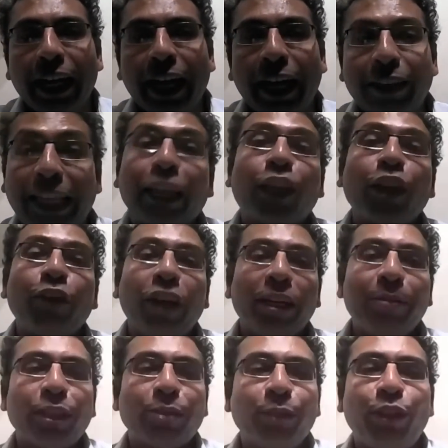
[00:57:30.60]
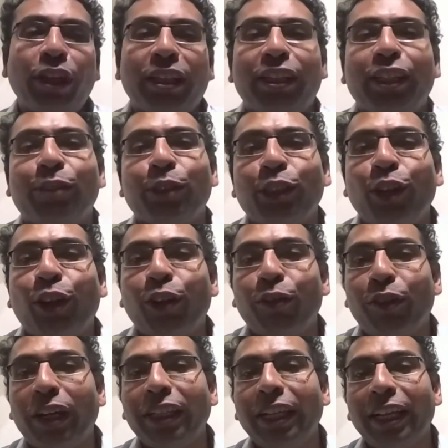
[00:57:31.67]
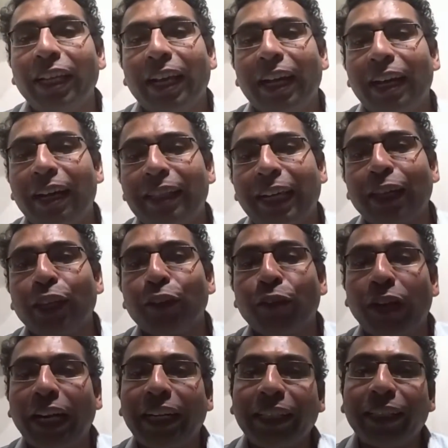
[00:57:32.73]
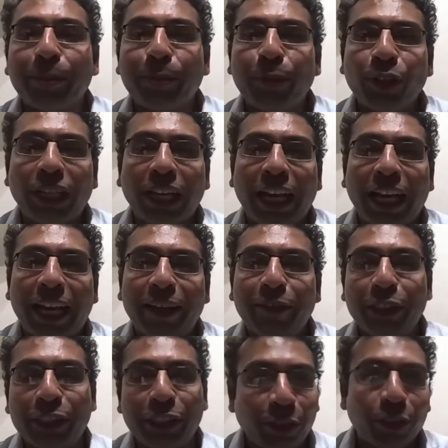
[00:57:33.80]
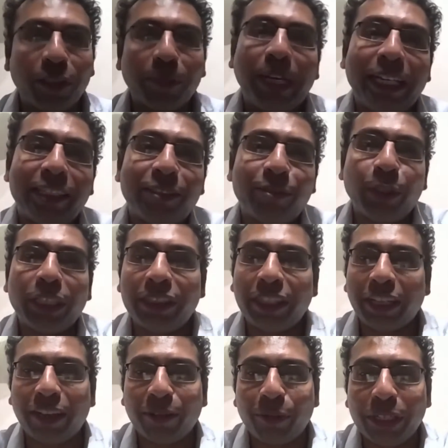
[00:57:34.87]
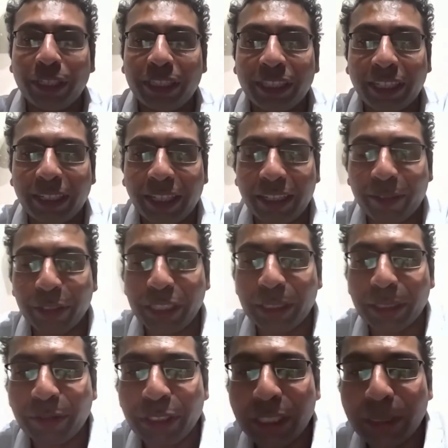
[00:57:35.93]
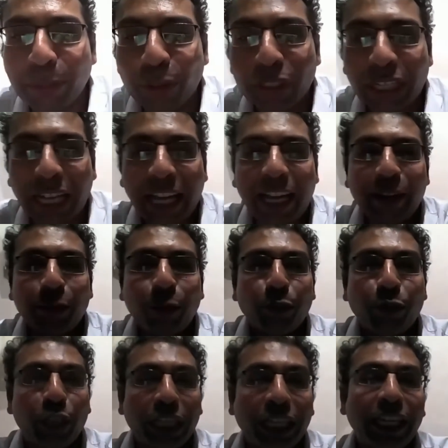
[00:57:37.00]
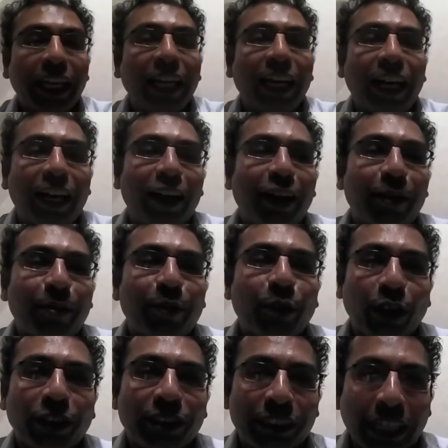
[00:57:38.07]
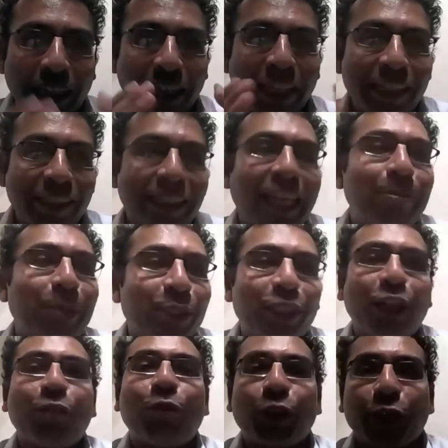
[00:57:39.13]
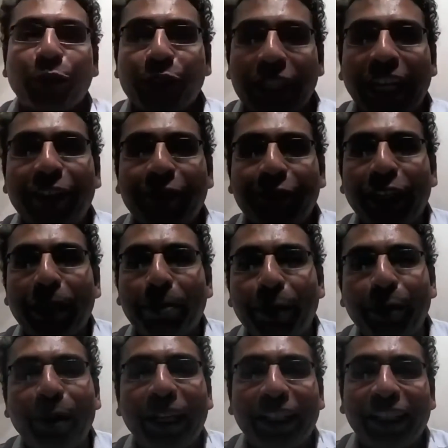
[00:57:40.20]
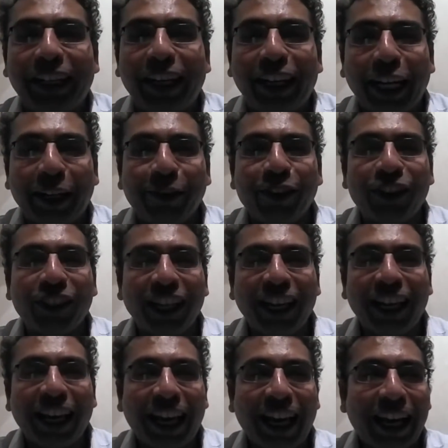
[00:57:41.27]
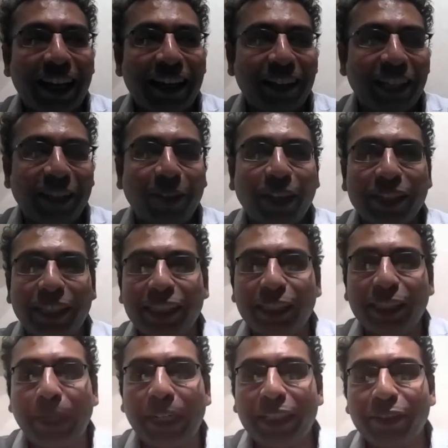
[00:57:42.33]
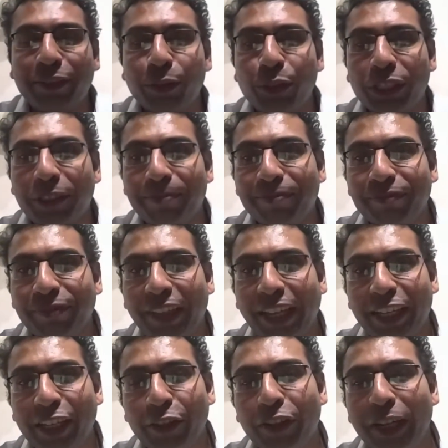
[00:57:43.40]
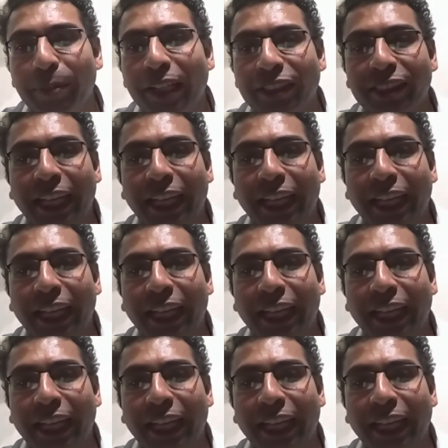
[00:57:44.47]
Uh, thank you very much, Mridula. This was a lot of fun. Uh, thank you for writing the book and wishing you the best with uh, with uh, with the with the book. And hopefully uh, at least ten percent of what you said will implement in our lives and give ourselves a better future. Thank you very much.